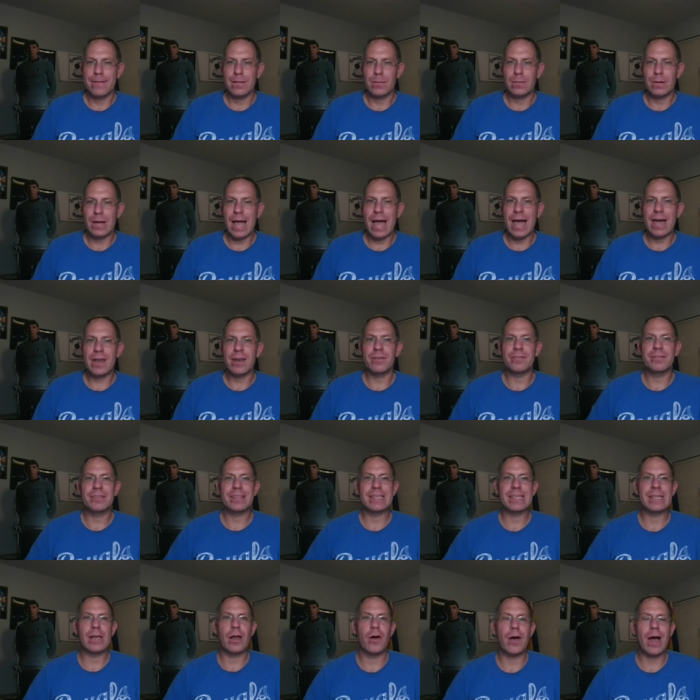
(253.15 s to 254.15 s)

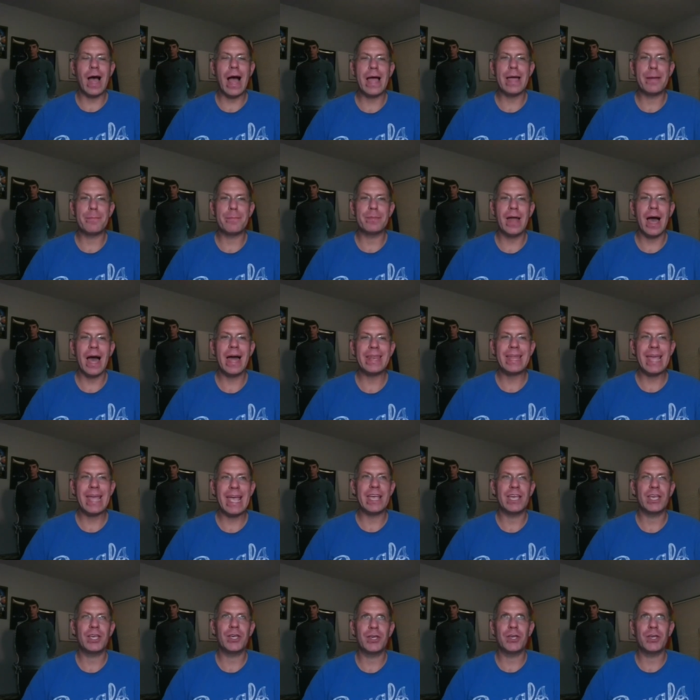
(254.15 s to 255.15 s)
not
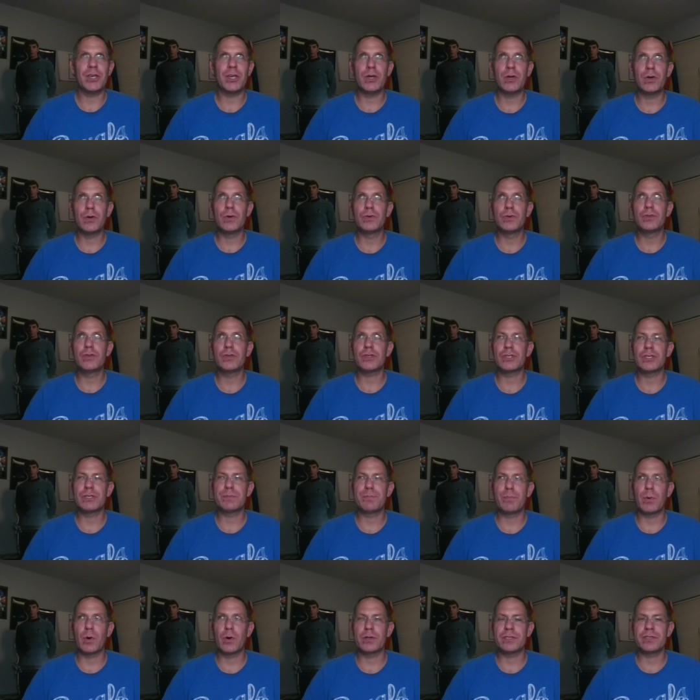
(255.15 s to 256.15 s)
a huge
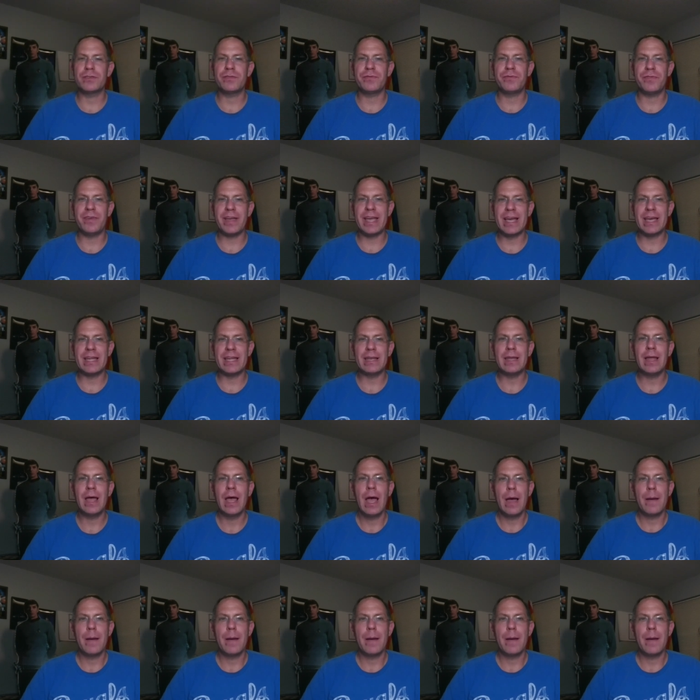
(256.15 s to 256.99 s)
sports fan,